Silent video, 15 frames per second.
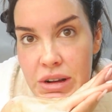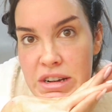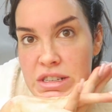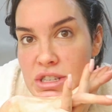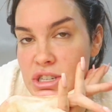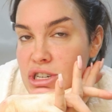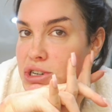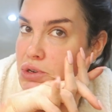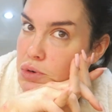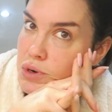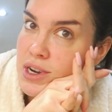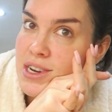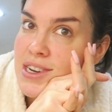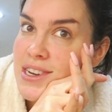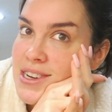So,
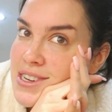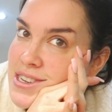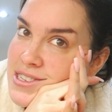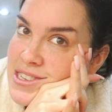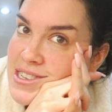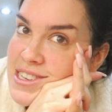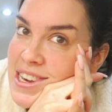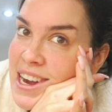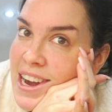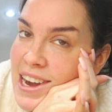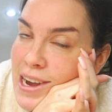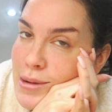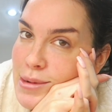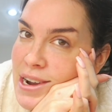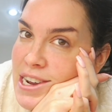
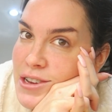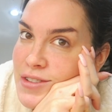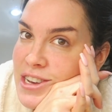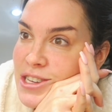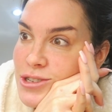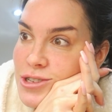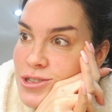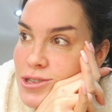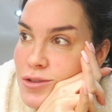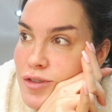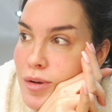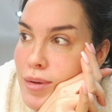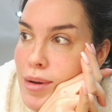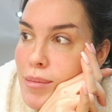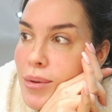yeah, I'm kind of exhausted
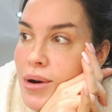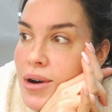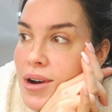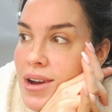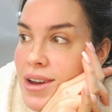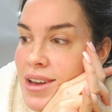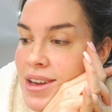from it, but